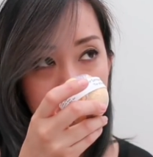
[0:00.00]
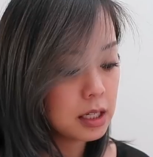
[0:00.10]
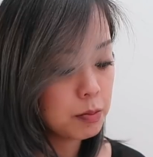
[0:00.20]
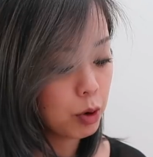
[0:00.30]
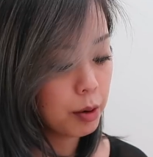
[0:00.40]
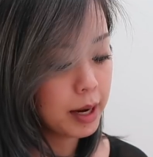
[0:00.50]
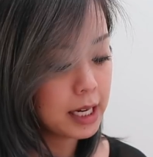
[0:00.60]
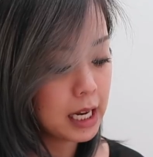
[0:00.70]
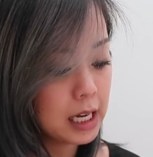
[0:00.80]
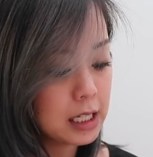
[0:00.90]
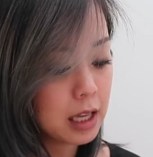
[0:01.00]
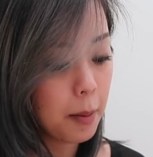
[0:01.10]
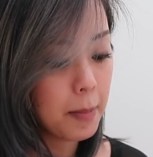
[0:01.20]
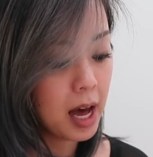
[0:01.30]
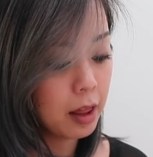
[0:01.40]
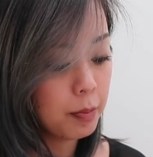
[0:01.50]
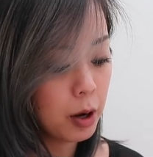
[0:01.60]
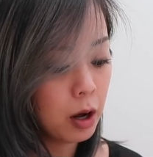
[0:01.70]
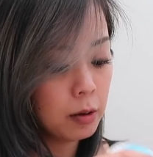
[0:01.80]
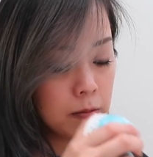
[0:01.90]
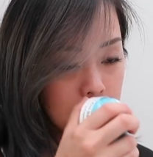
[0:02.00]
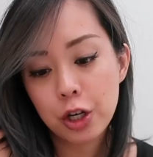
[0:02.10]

is Mermaid Kiss Bath Bomb,